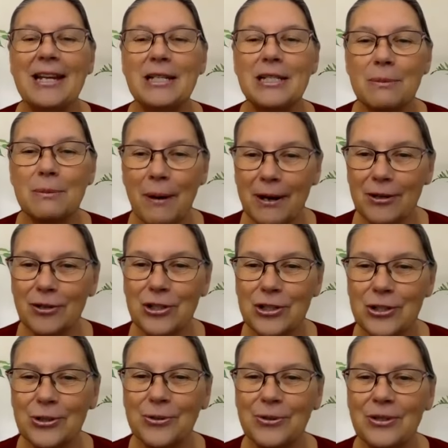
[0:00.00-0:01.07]
inspired
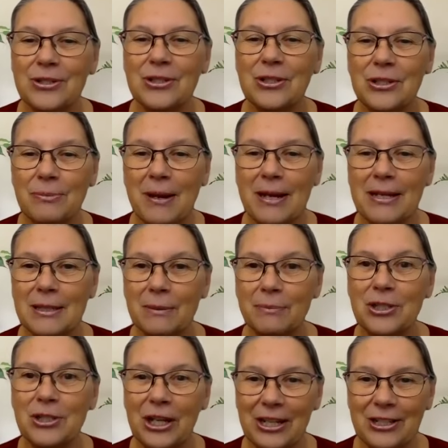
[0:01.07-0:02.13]
you to make
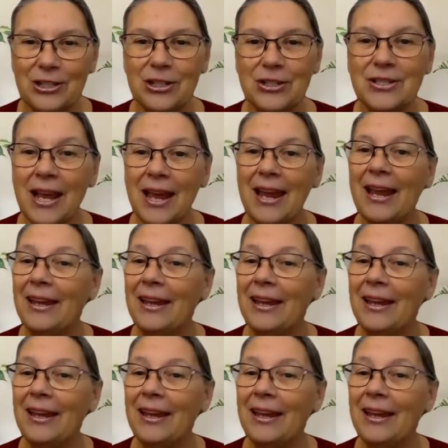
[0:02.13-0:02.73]
some changes,